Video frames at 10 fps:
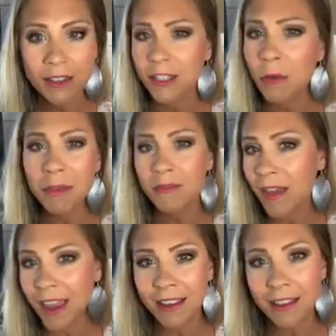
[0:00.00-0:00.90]
Don't be
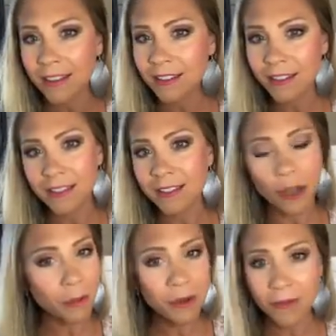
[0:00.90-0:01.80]
fake.
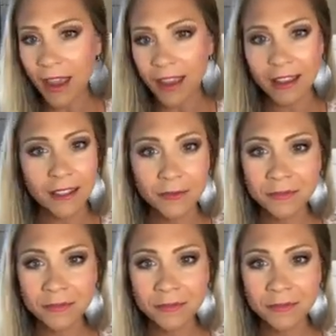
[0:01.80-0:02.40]
Don't be fake.